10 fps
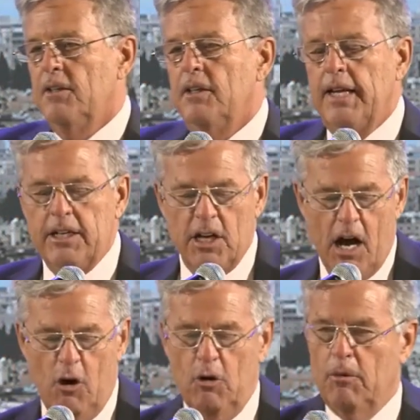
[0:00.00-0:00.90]

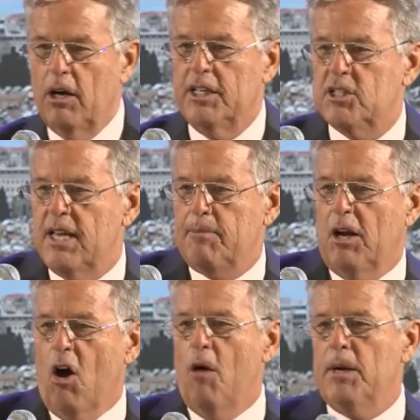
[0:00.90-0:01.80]
Netanyahu accepted,
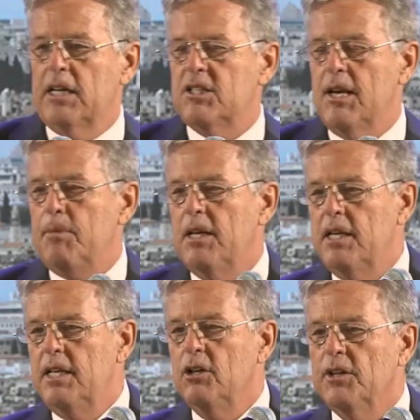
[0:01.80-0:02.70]
all but accepted a
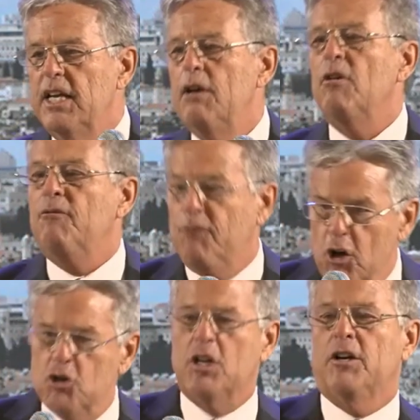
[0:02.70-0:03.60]
deal that he
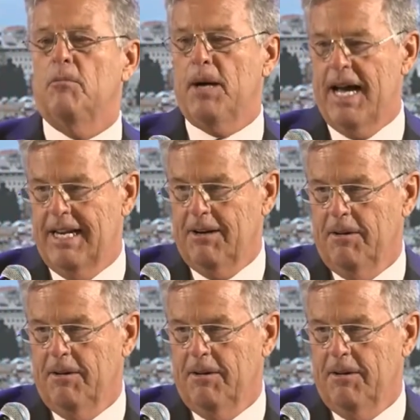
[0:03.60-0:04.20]
refused under Biden.